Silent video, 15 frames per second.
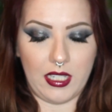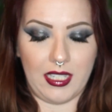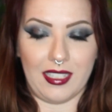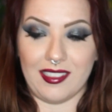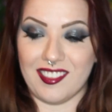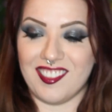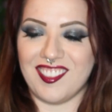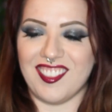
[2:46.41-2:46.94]

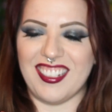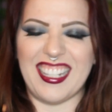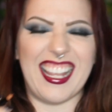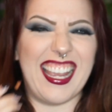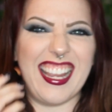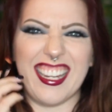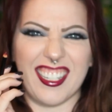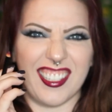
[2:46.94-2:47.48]
in
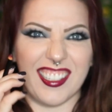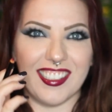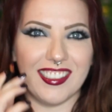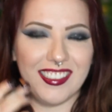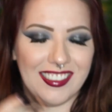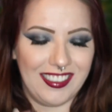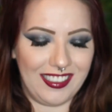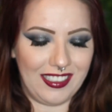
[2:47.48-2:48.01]
Slayer,
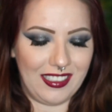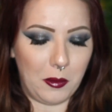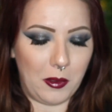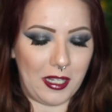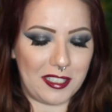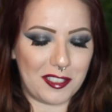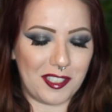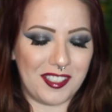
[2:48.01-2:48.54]

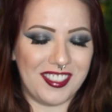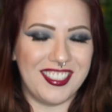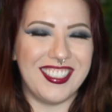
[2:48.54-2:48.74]
which